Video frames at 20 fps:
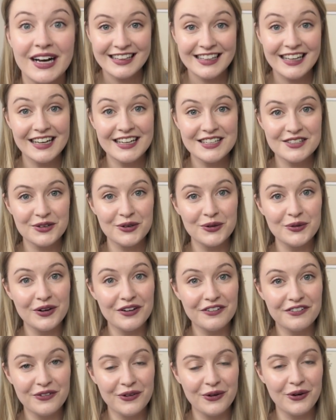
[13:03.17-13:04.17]
That is
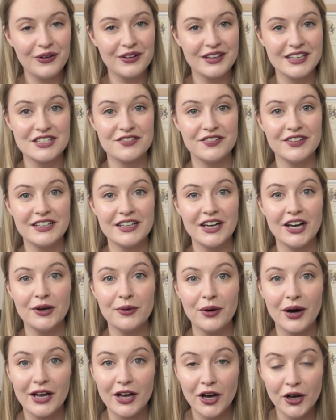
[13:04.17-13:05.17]
all for this
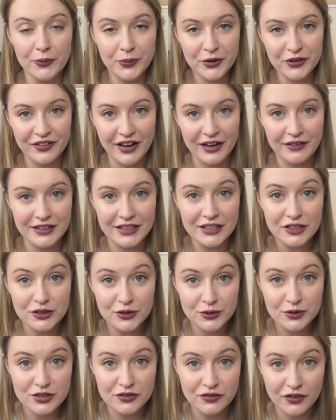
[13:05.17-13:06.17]
video. I hope you found it
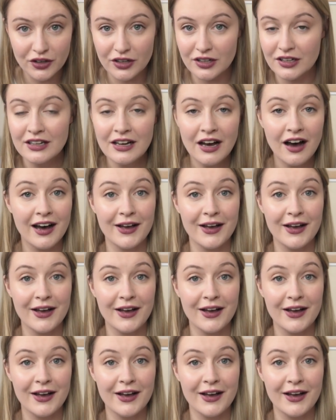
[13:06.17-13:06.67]
useful.